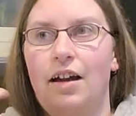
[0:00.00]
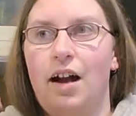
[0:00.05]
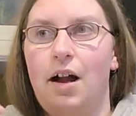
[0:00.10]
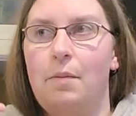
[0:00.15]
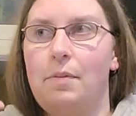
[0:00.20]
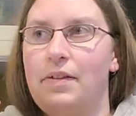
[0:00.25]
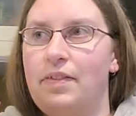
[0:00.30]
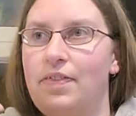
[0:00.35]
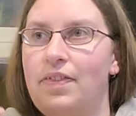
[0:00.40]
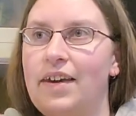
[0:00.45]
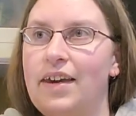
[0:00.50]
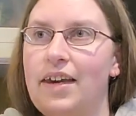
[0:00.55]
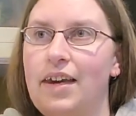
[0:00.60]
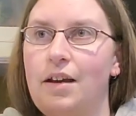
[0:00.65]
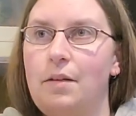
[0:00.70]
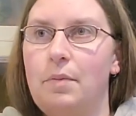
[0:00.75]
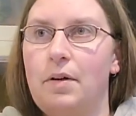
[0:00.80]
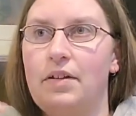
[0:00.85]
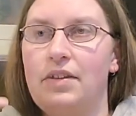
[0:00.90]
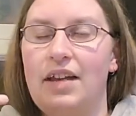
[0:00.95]
I've been
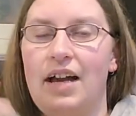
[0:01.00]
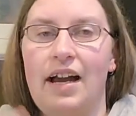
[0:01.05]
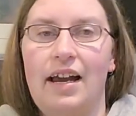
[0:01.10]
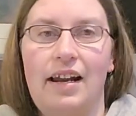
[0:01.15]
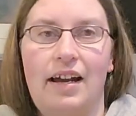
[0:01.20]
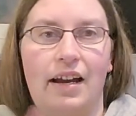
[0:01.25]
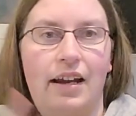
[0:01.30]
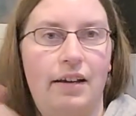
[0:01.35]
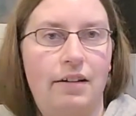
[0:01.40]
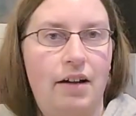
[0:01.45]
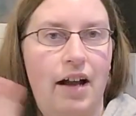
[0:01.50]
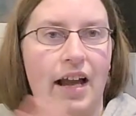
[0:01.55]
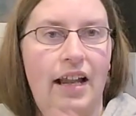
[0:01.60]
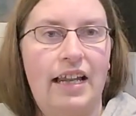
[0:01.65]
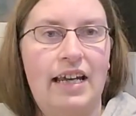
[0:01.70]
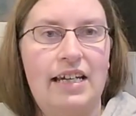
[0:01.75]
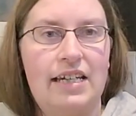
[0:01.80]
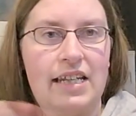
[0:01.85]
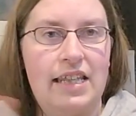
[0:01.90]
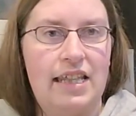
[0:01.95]
thinking about that. I
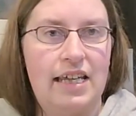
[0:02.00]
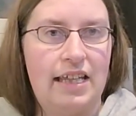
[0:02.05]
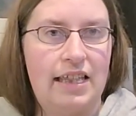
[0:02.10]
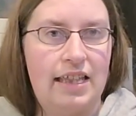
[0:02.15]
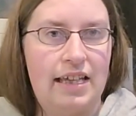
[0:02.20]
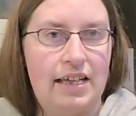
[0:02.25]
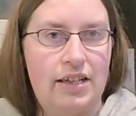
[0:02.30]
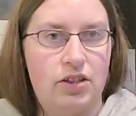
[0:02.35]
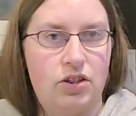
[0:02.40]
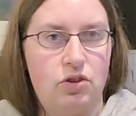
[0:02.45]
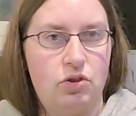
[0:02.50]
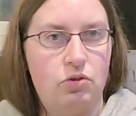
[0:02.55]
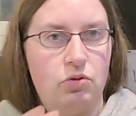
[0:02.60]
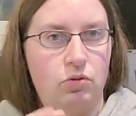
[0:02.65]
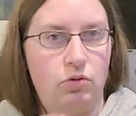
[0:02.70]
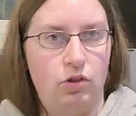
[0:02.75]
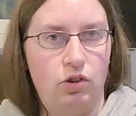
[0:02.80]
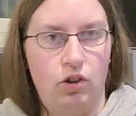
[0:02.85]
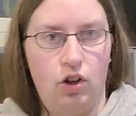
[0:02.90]
like to think things through